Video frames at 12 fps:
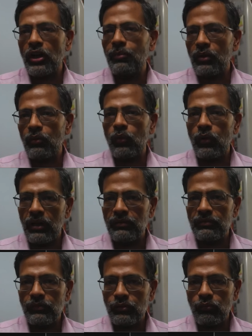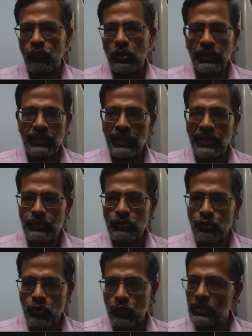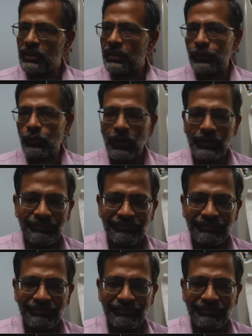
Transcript: about what index to choose and so on.